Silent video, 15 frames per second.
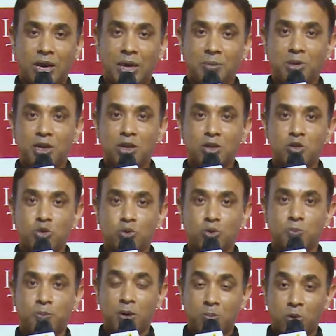I'm here to
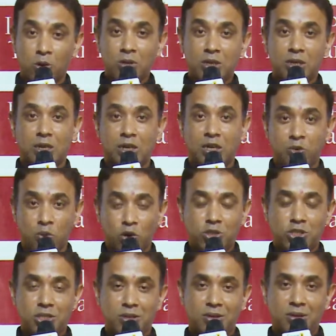promote
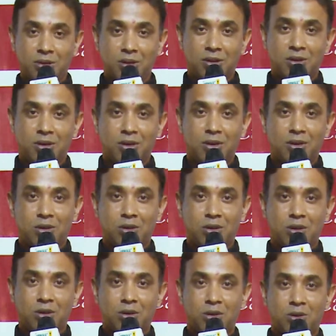devotion
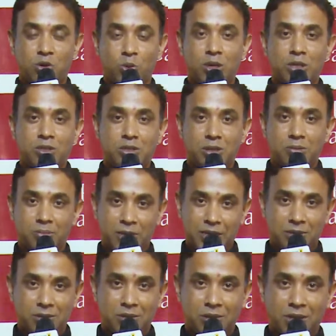towards
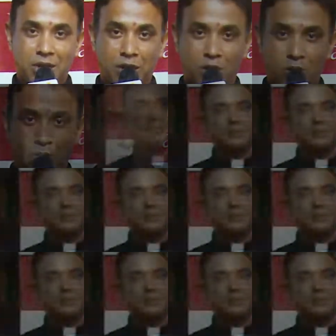Blessed Carlo.